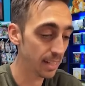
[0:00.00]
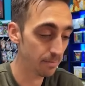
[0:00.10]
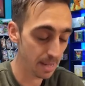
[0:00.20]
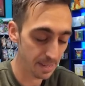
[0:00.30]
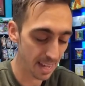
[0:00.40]
at
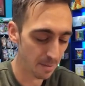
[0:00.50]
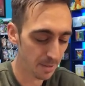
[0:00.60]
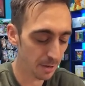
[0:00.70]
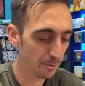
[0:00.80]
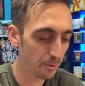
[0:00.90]
maybe
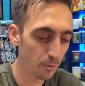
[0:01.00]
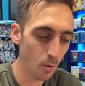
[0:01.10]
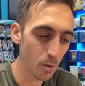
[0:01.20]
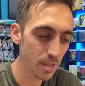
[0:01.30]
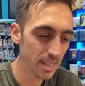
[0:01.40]
up to
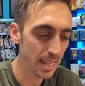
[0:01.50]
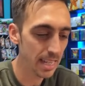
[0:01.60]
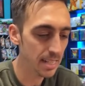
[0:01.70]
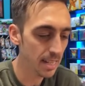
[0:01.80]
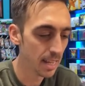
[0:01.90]

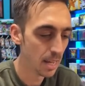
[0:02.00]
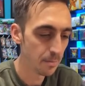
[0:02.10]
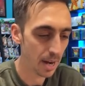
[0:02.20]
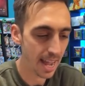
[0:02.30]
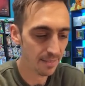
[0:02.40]
14,
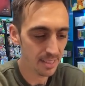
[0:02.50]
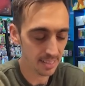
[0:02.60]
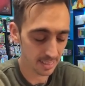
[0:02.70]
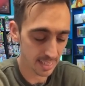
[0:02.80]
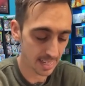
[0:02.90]
but I haven't
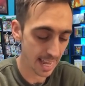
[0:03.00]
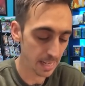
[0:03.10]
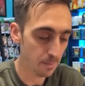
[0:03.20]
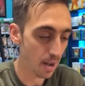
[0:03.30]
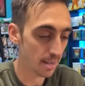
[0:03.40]
seen
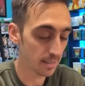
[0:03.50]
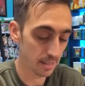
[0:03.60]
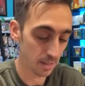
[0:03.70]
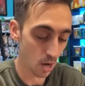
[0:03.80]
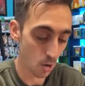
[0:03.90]
any
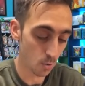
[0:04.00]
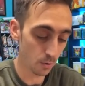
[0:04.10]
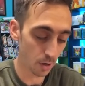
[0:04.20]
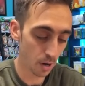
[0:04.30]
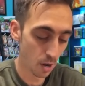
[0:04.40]
boxes
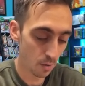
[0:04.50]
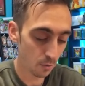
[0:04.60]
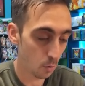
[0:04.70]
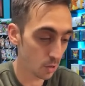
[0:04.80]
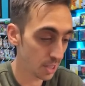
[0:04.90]
over
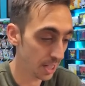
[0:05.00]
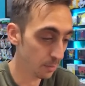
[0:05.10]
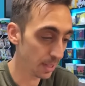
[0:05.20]
14.